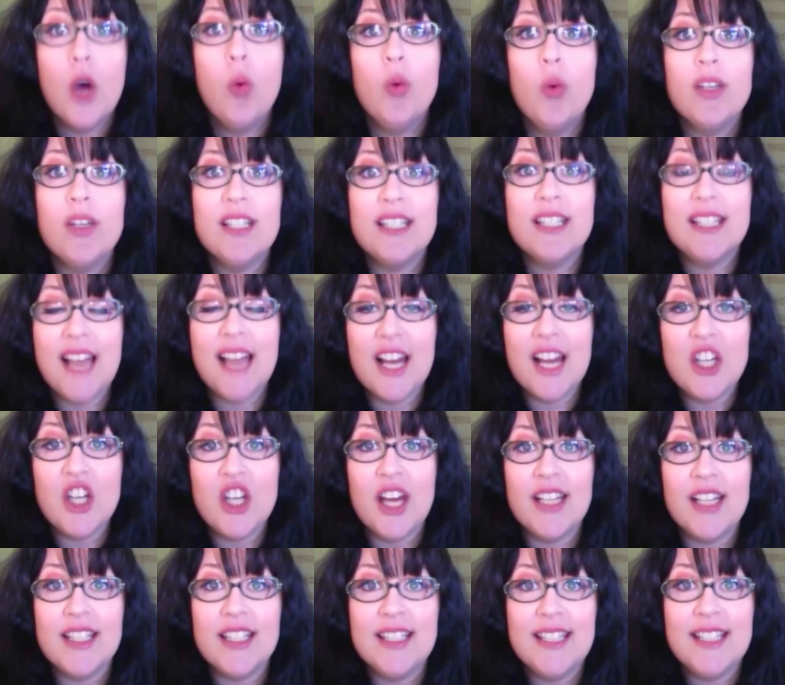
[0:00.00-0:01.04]
was such
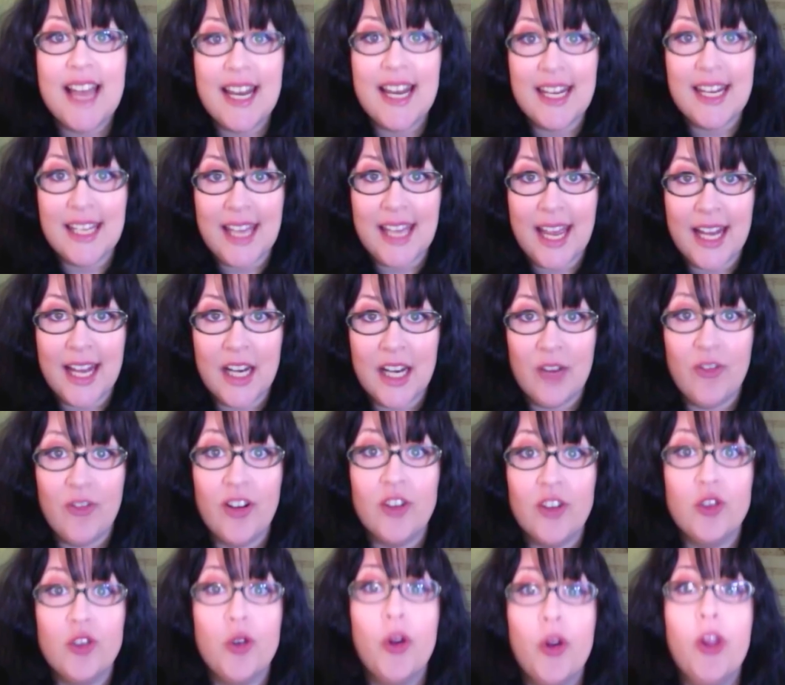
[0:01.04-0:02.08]
a dedicated
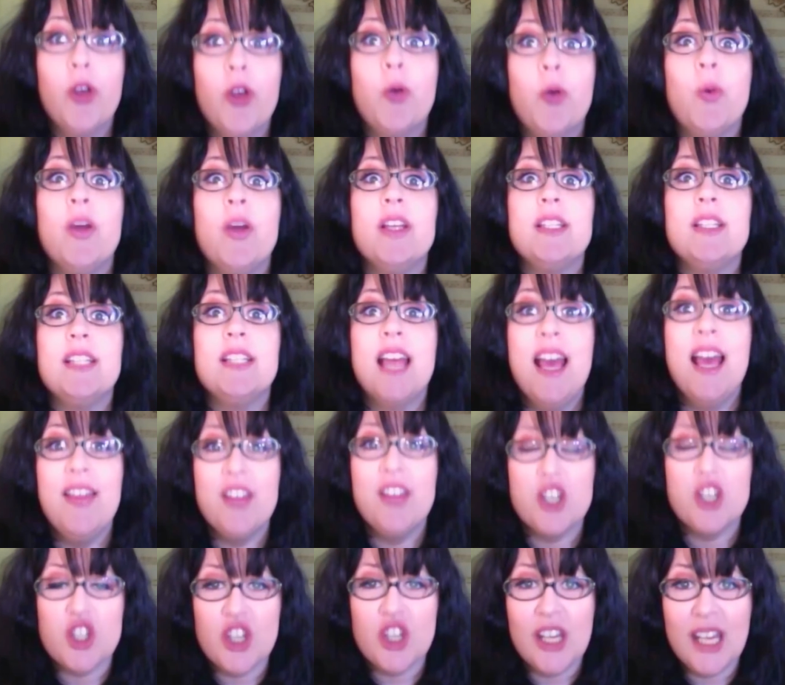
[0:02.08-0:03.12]
ventriloquist
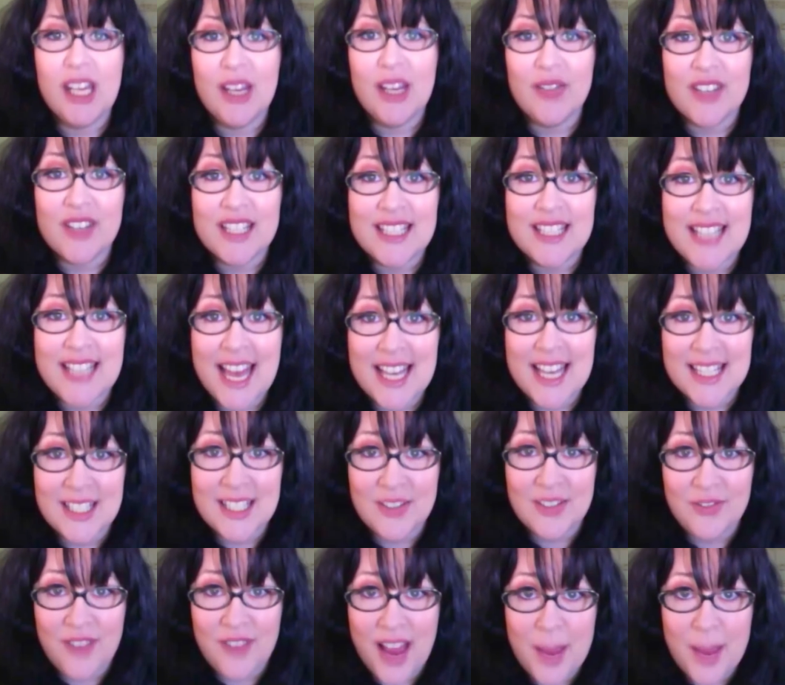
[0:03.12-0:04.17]
that she even
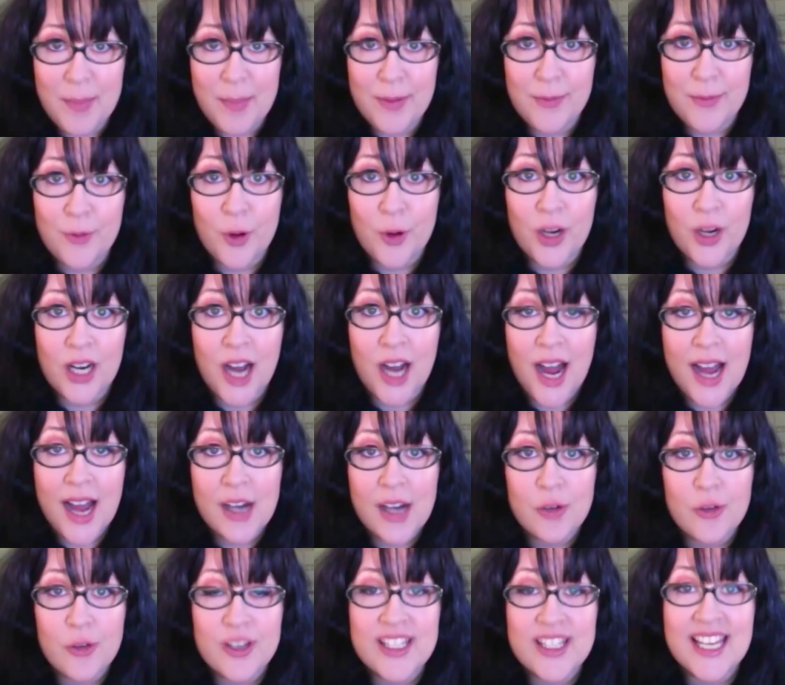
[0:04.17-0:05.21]
testified before
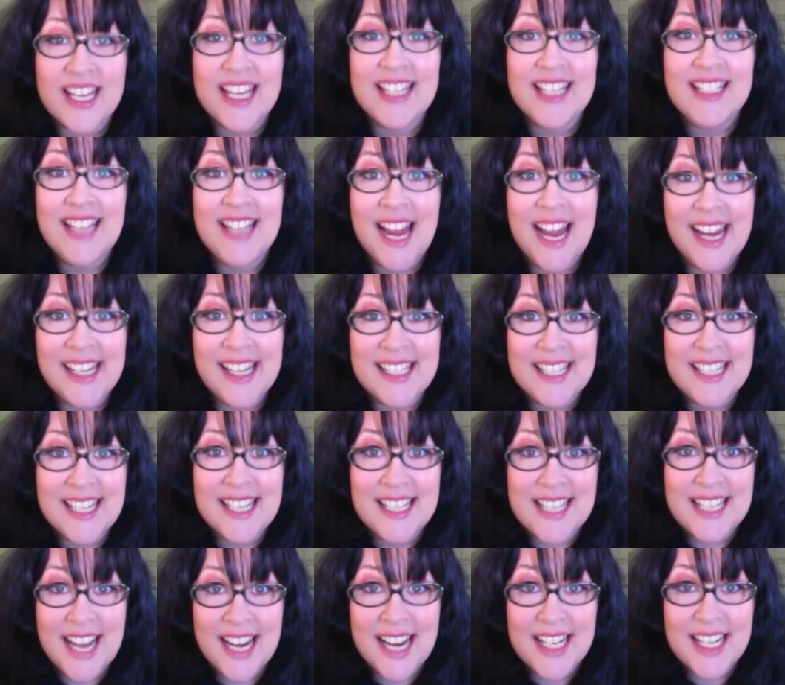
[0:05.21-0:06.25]
Congress in
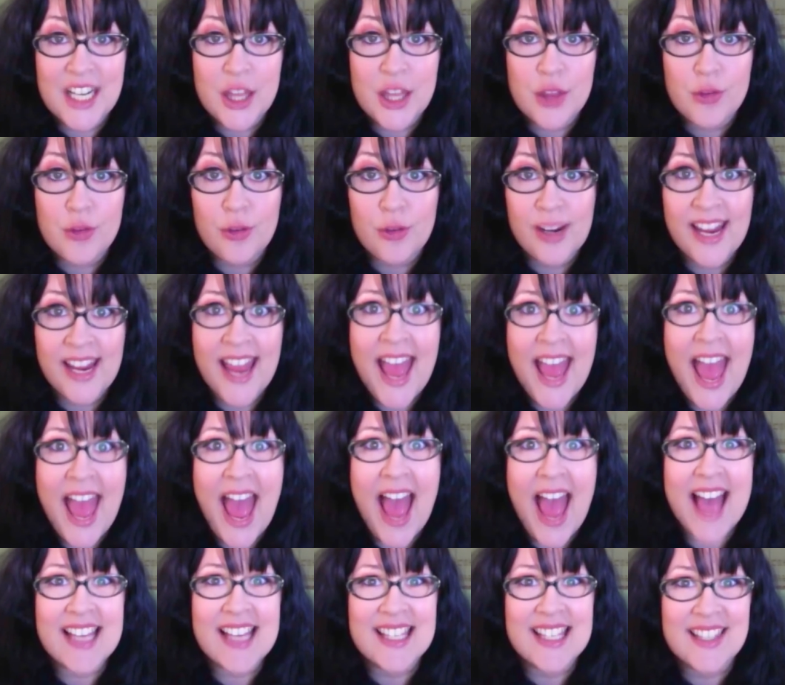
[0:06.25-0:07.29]
1993
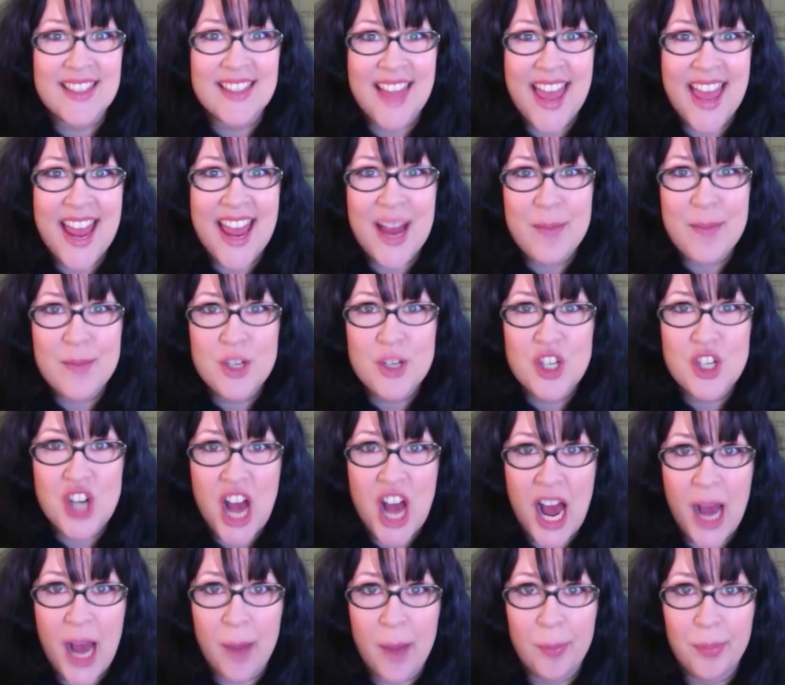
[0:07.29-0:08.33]
as Lamb
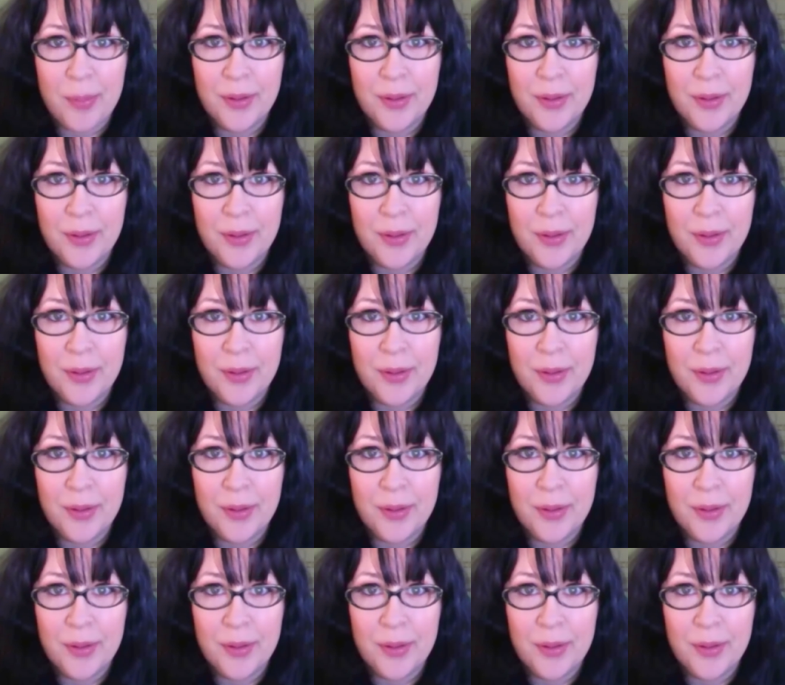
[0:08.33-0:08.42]
Chop.